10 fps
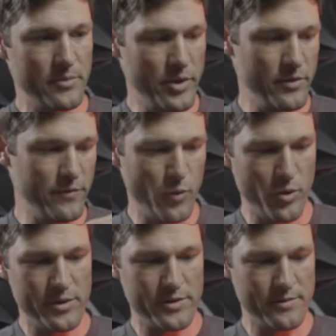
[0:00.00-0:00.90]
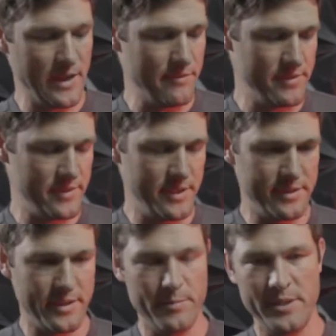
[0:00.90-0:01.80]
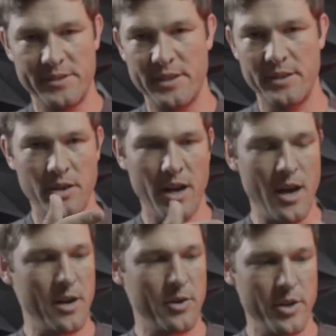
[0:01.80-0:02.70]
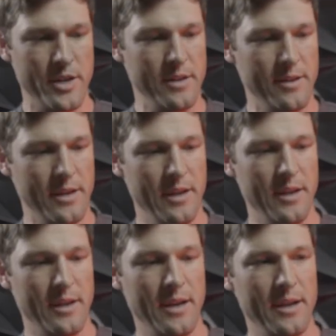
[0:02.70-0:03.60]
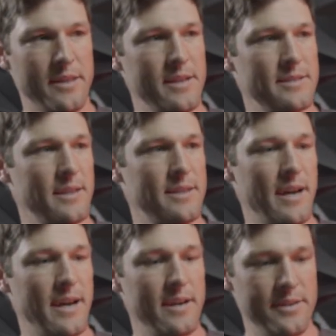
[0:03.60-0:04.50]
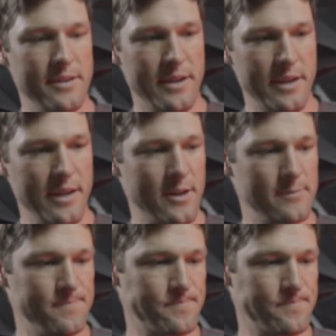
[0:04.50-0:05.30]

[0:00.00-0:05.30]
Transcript: reinforced. Obviously it's going to be sitting on concrete and things like that in the dugout.